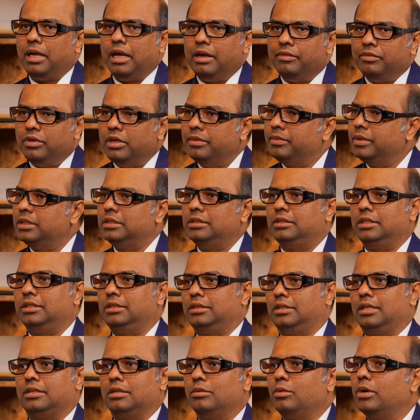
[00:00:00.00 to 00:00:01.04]
everyone
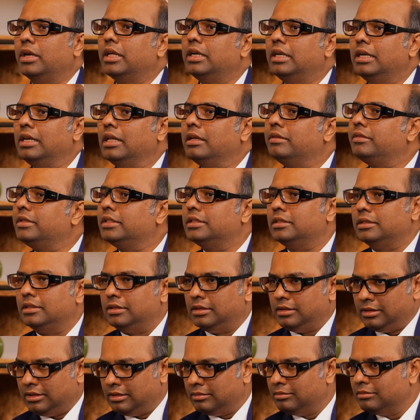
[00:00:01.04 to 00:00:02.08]
just doesn't want any leverage in the
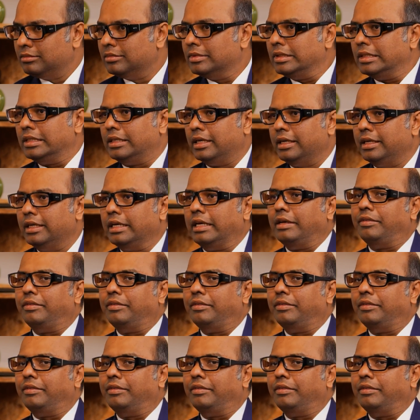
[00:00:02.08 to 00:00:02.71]
system, right?